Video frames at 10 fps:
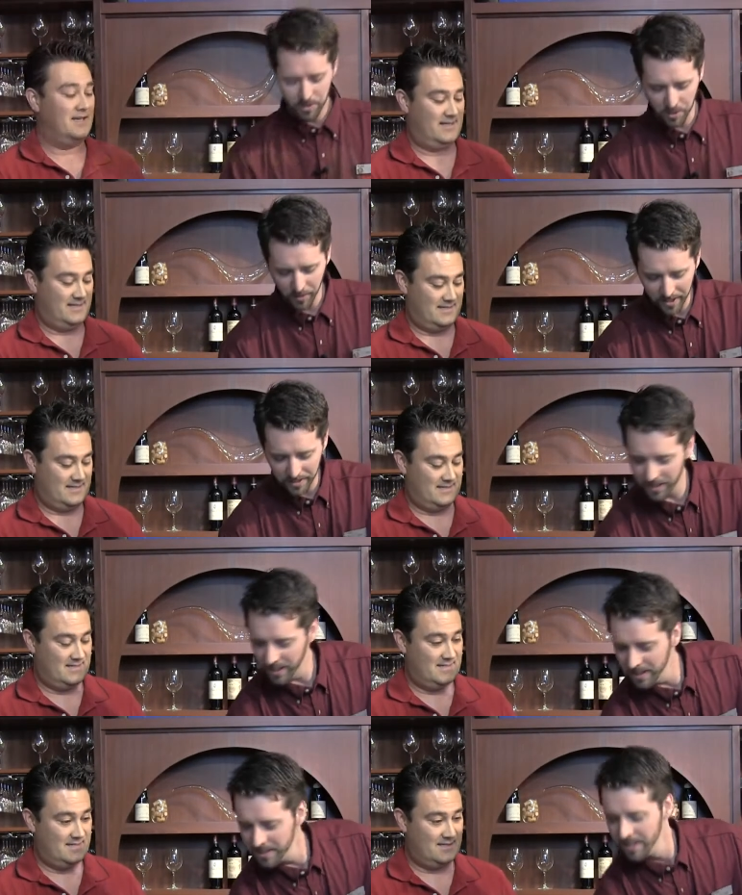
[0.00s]
Speaker 1: once you're ready to
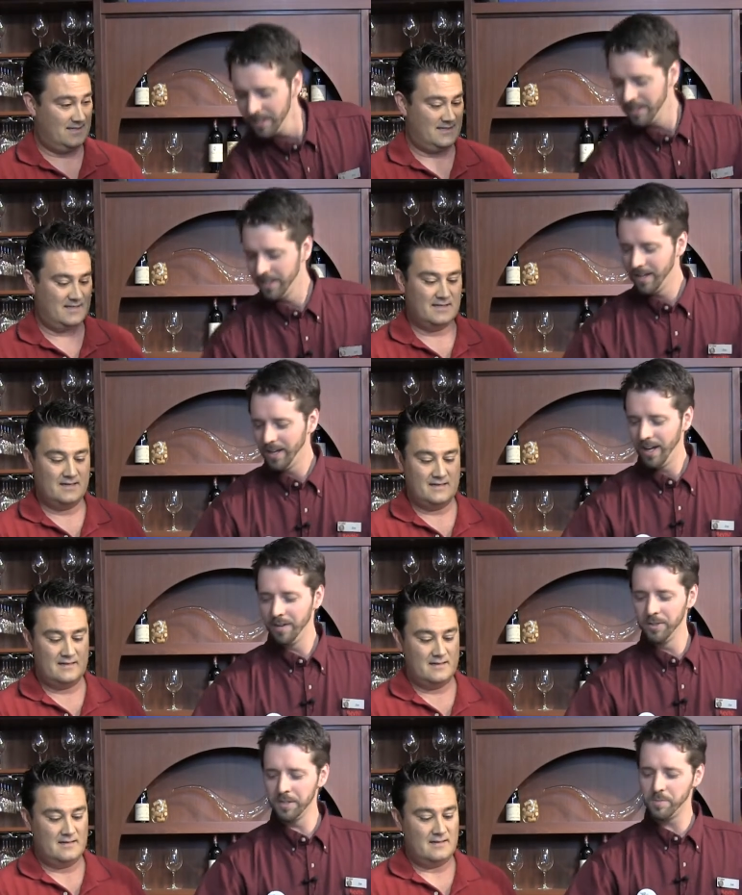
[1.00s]
go,
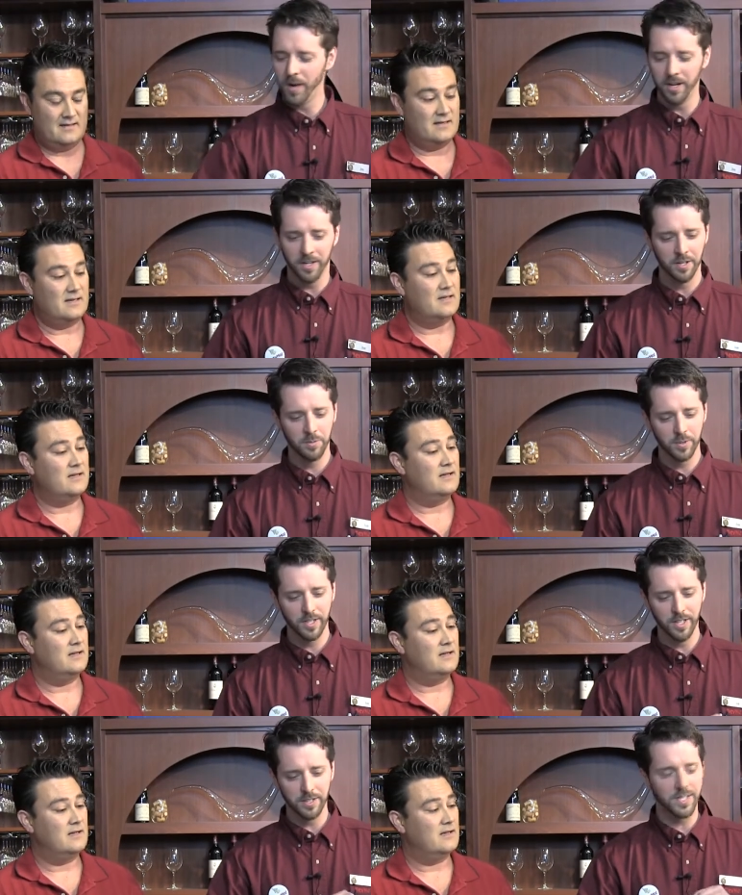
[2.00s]
everything's better with a
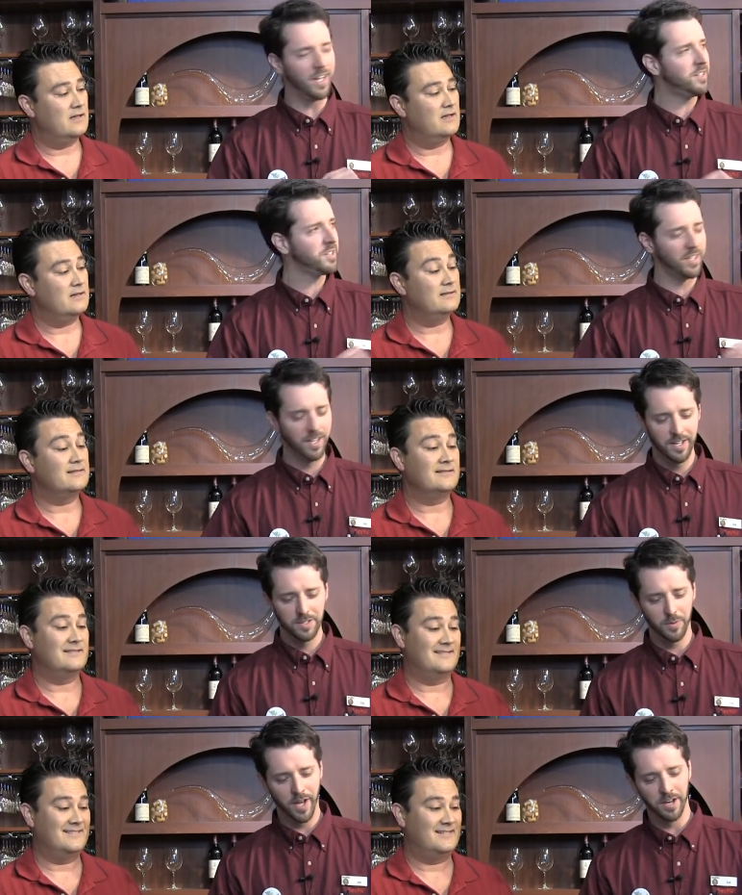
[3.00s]
little touch.
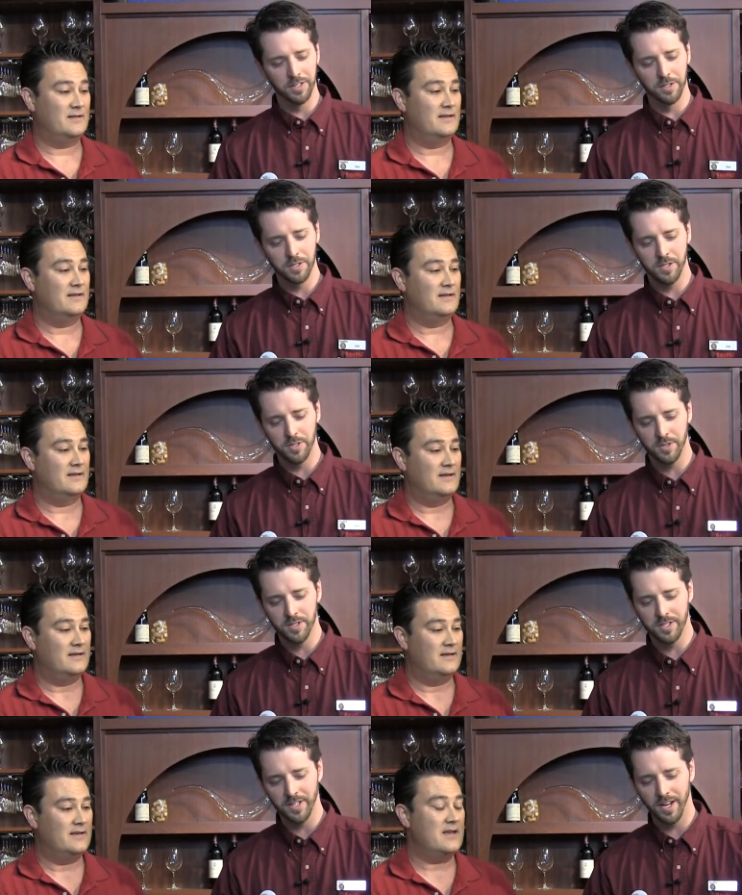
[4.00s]
We add a little
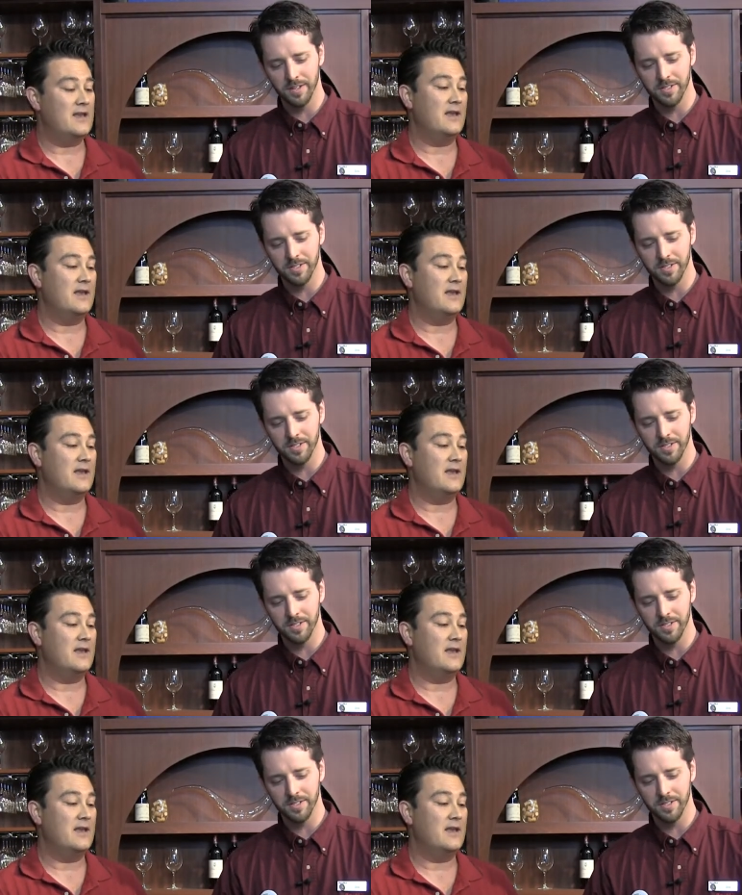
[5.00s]
citrus to the